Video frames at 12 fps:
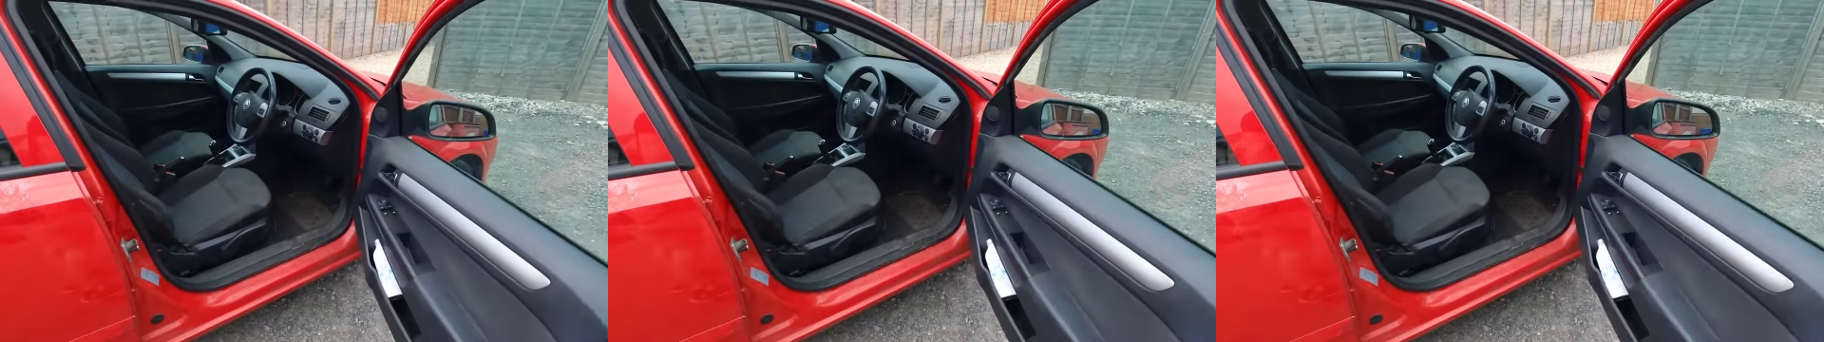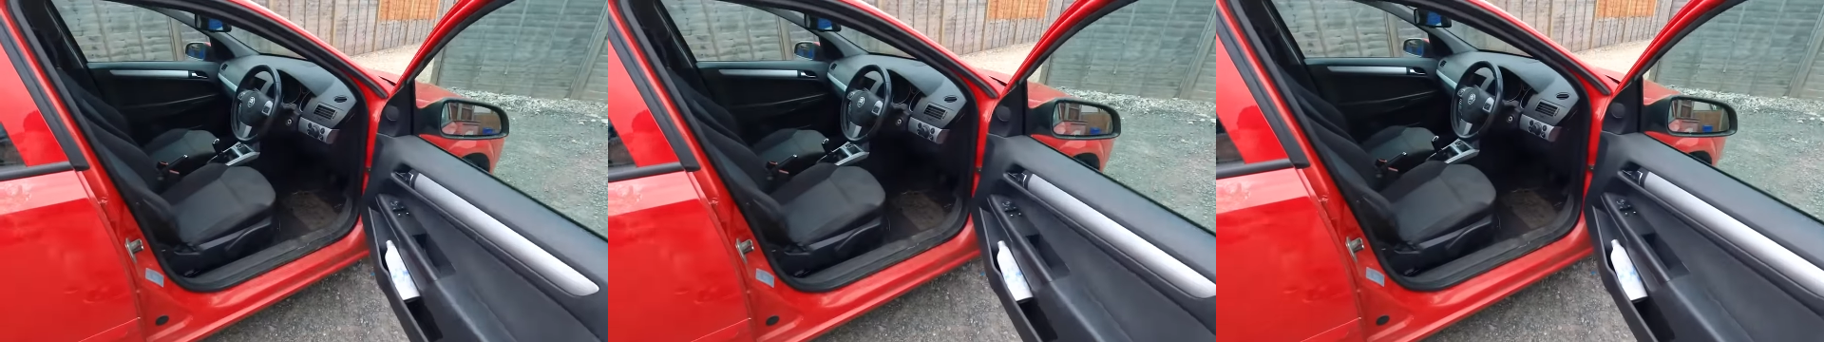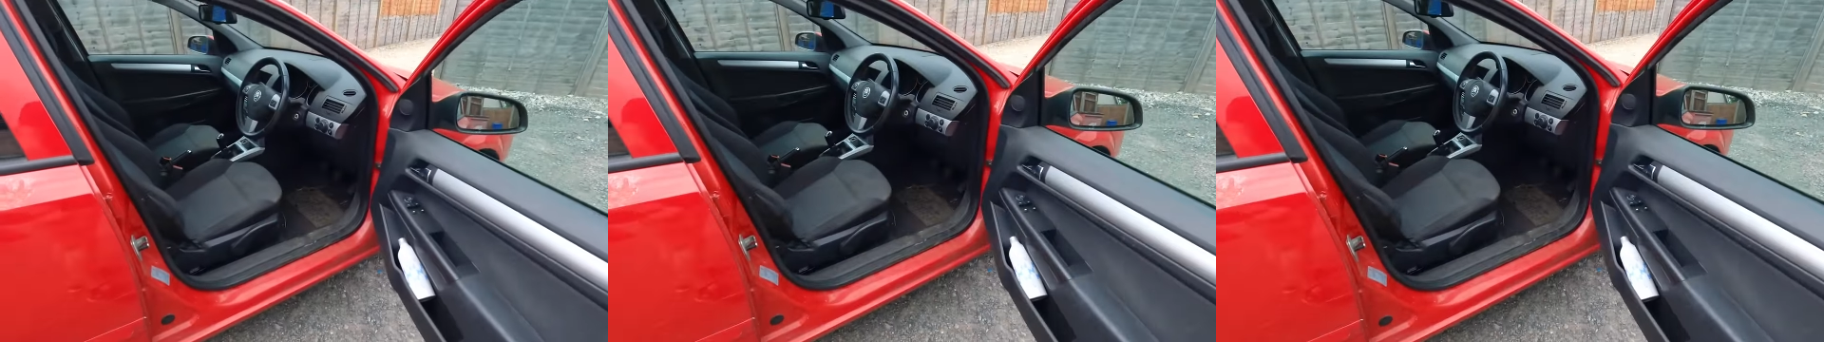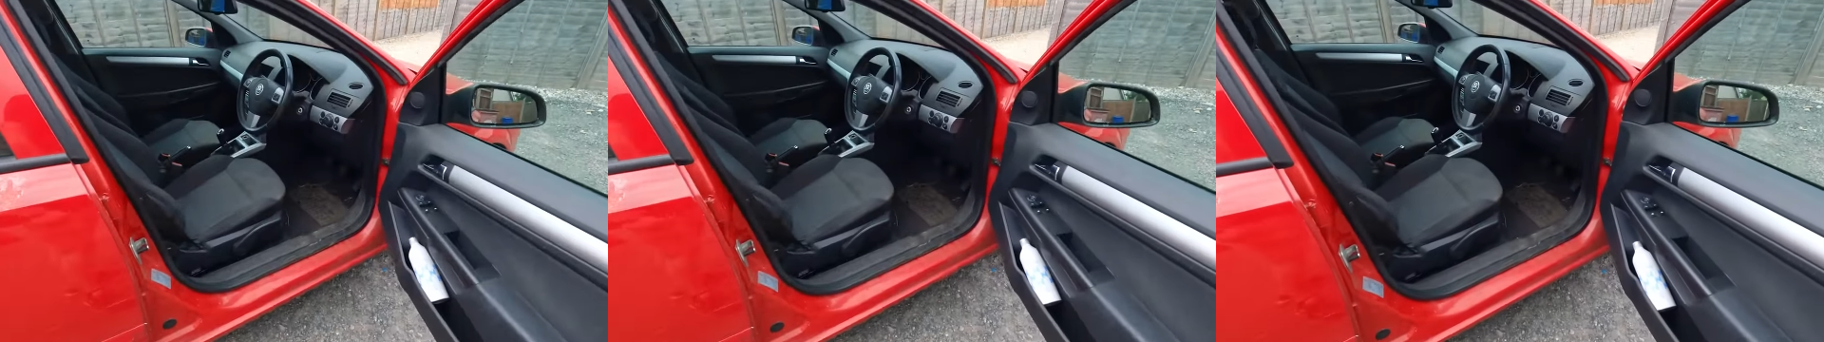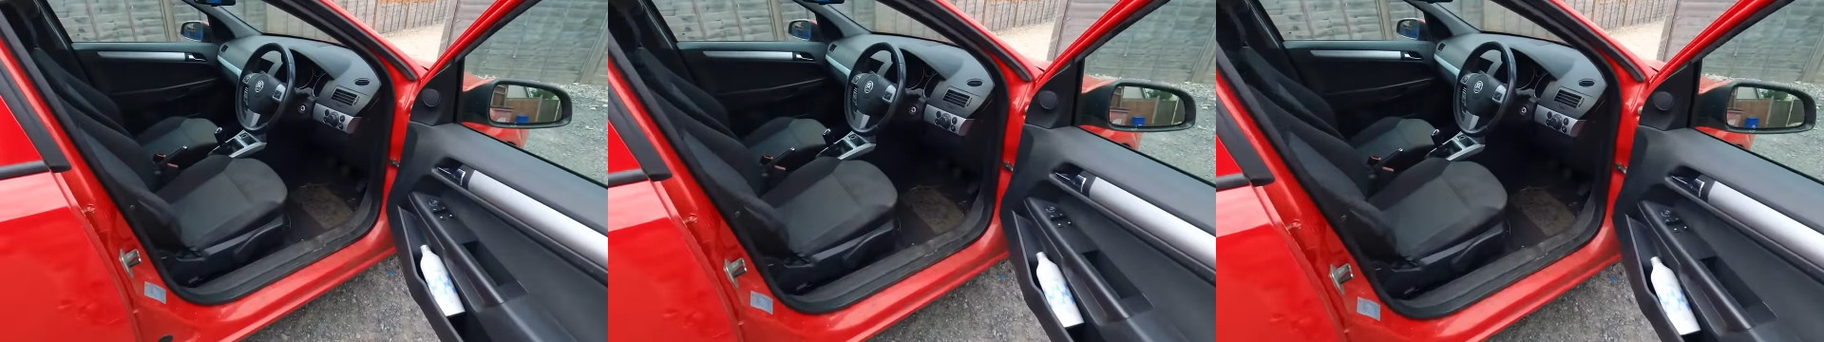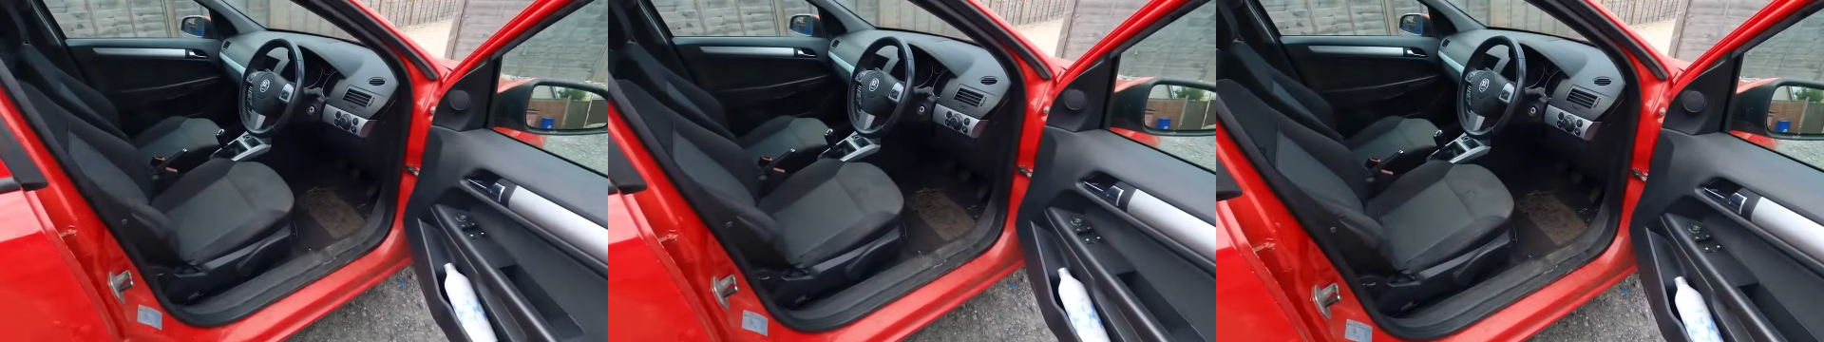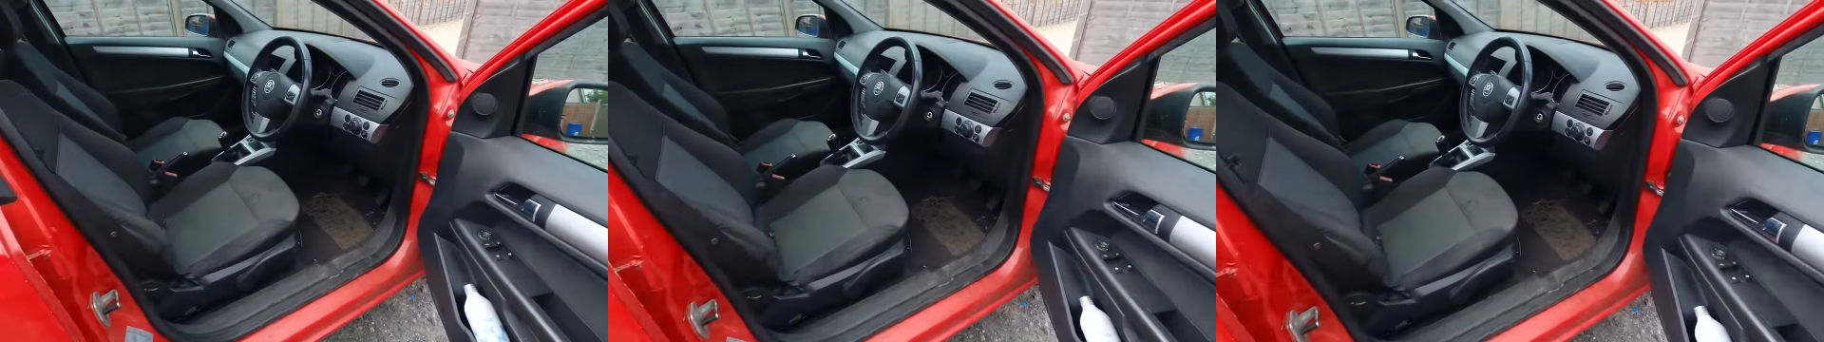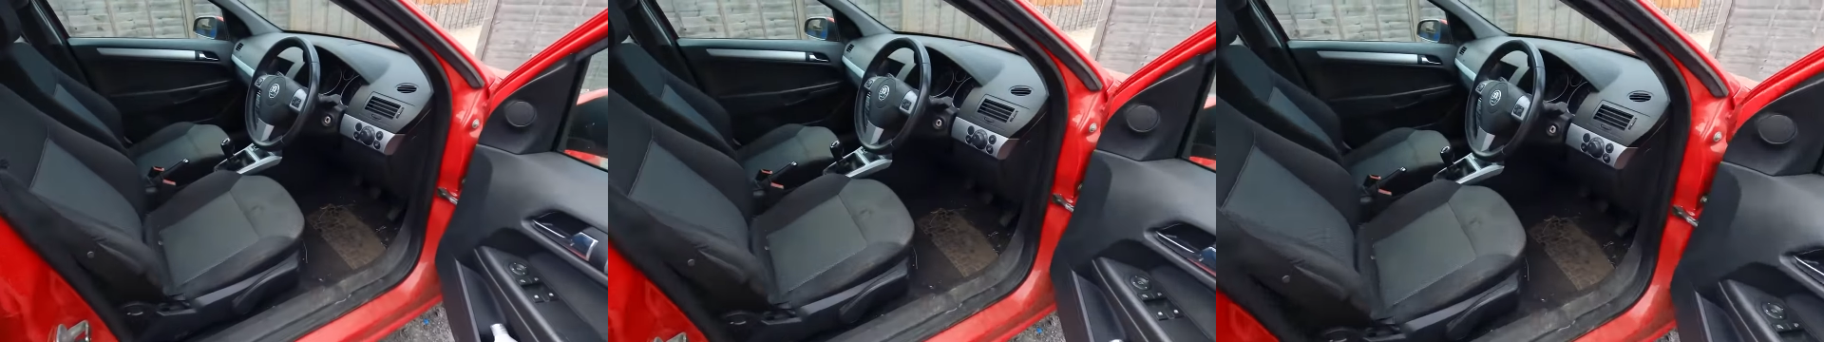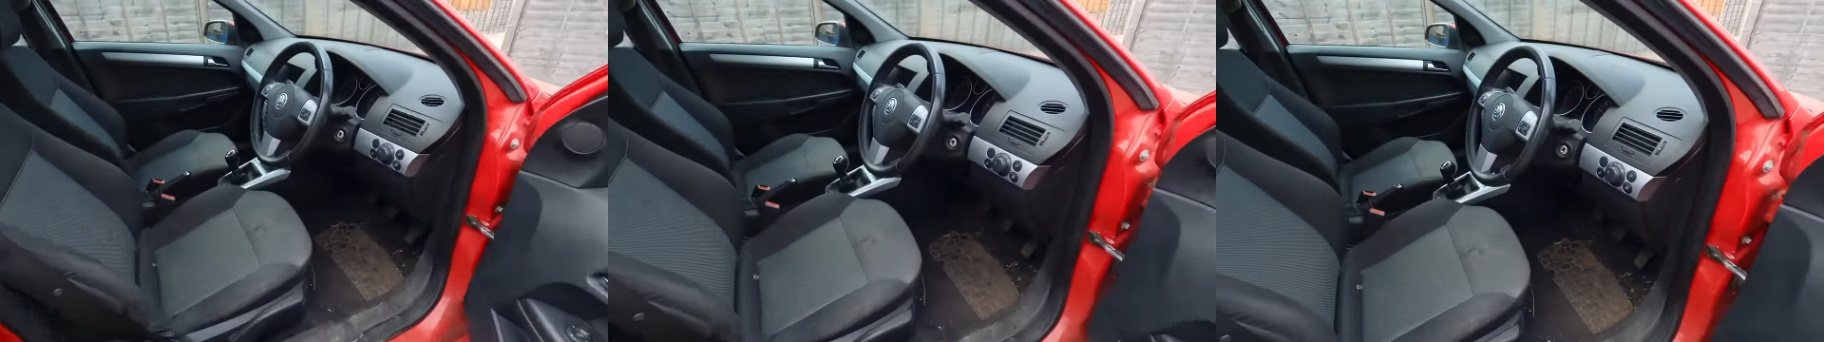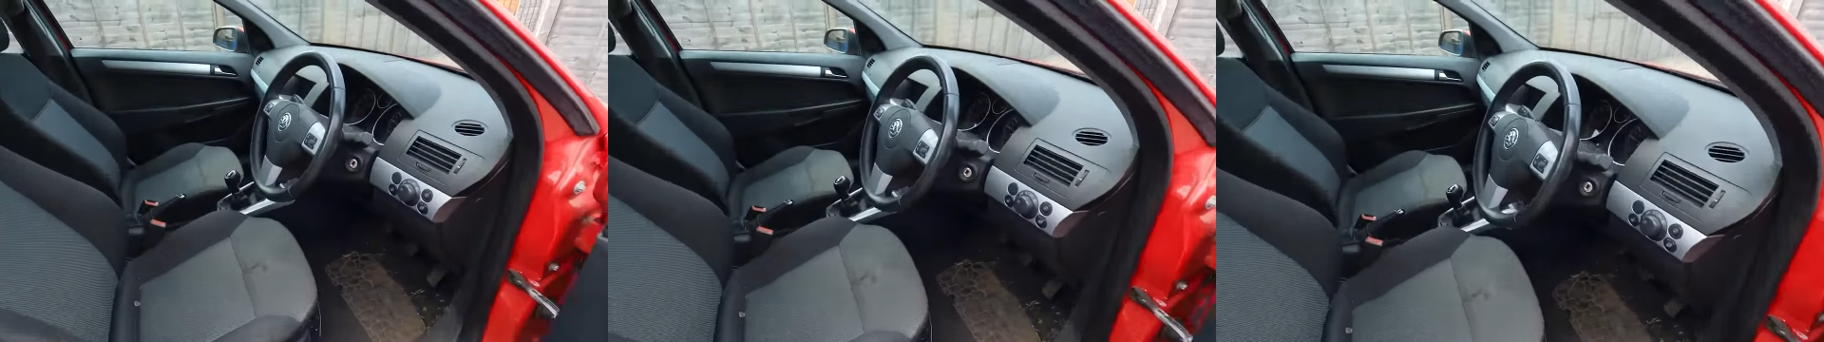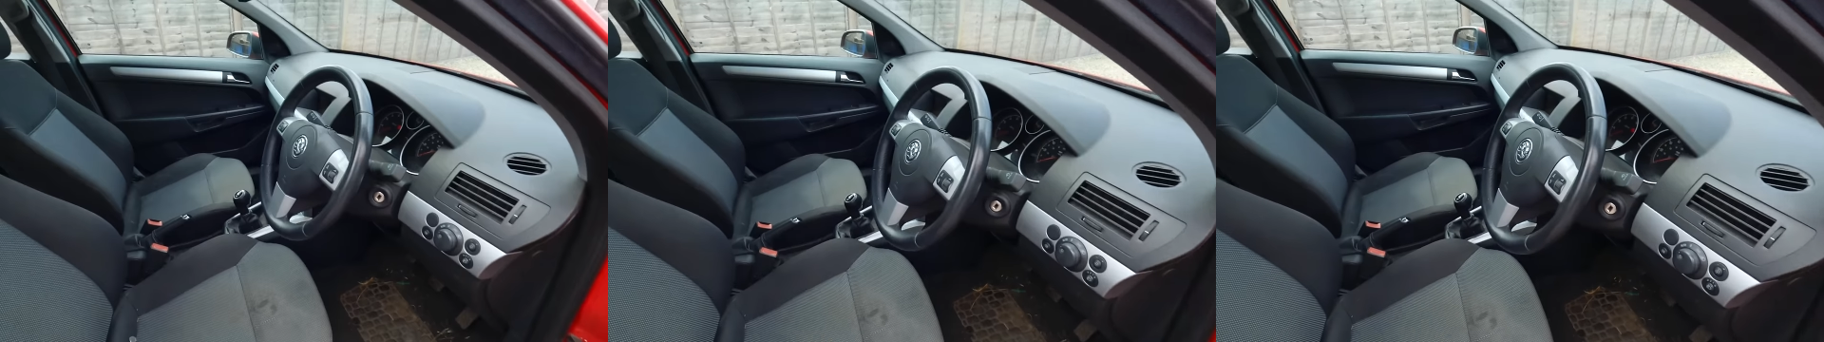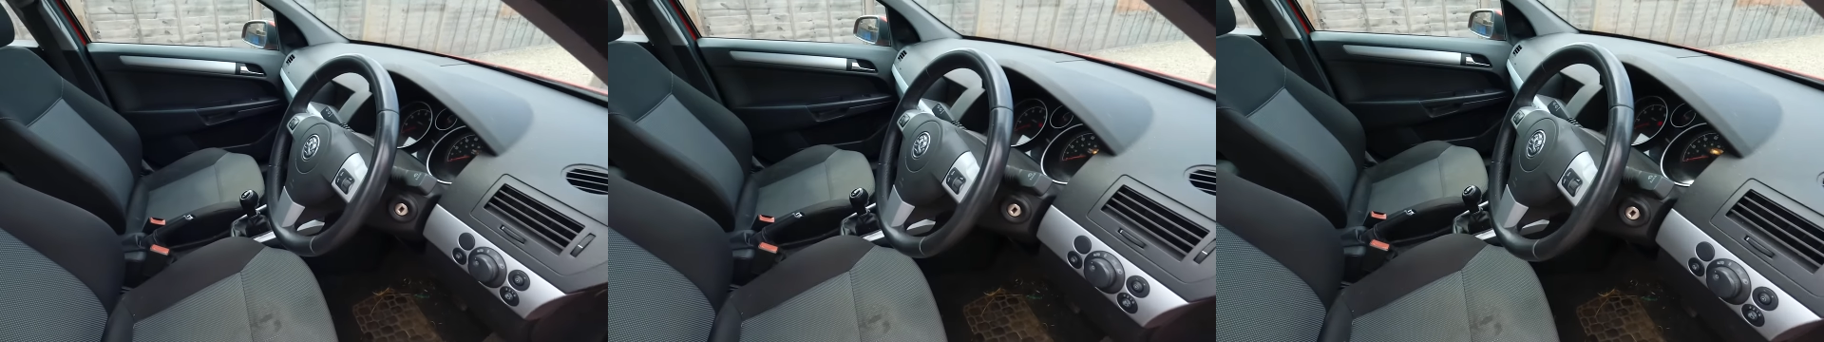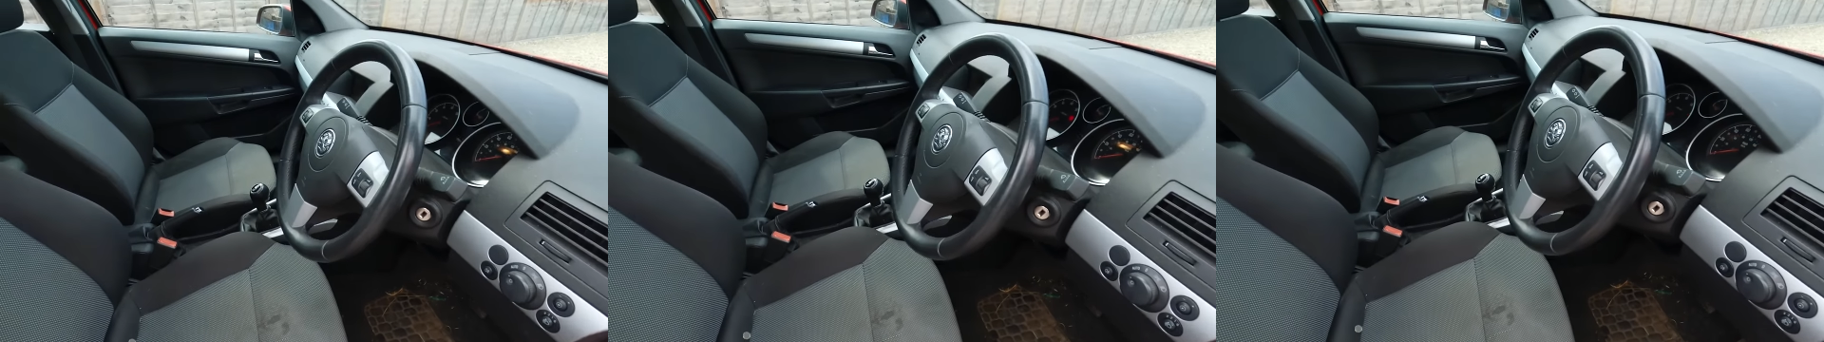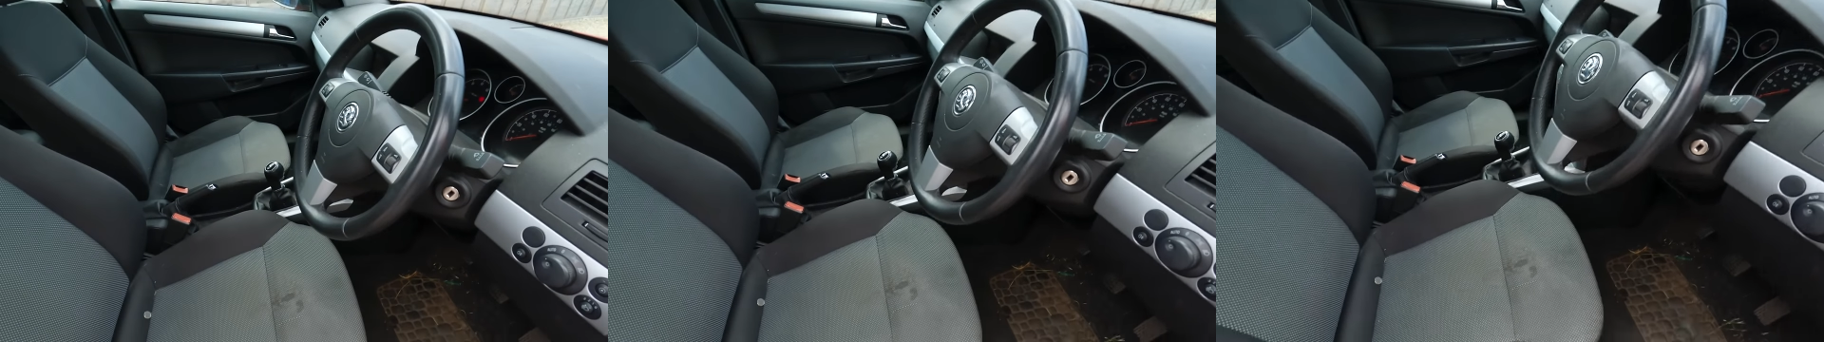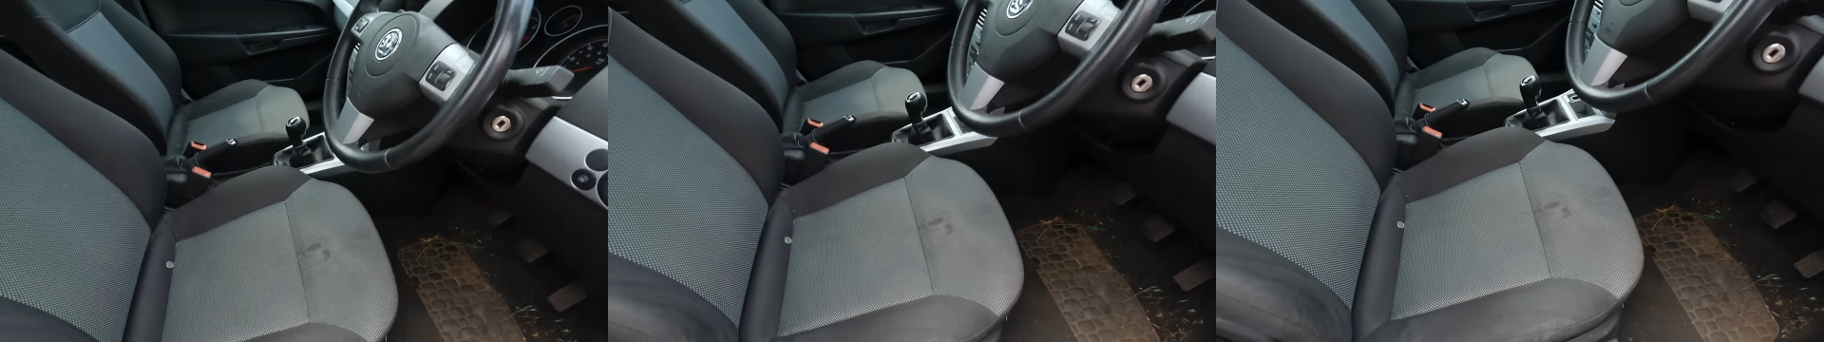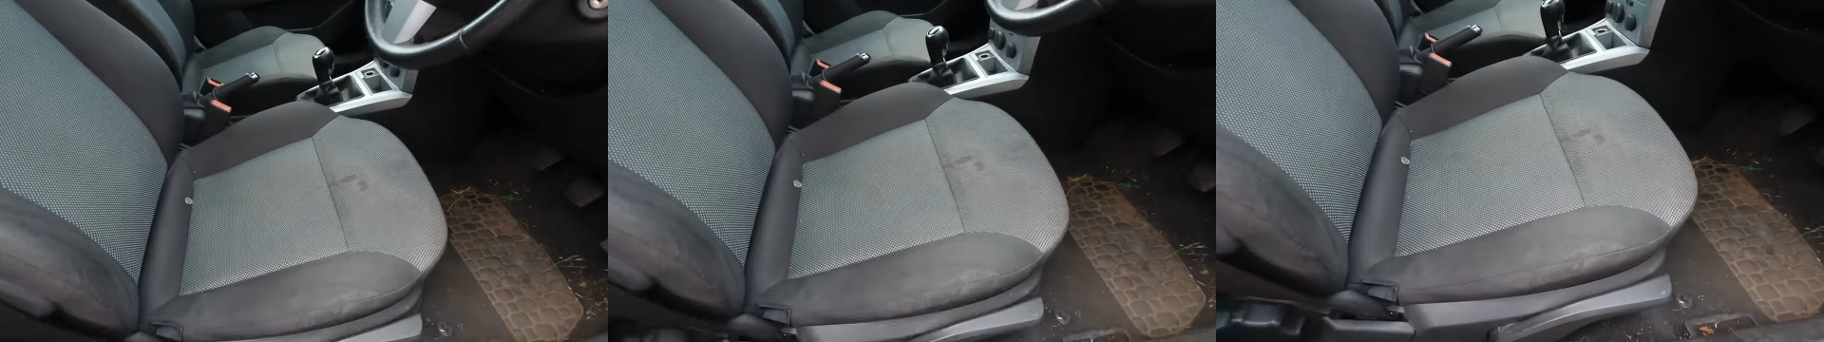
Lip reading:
[unreadable: no face in view]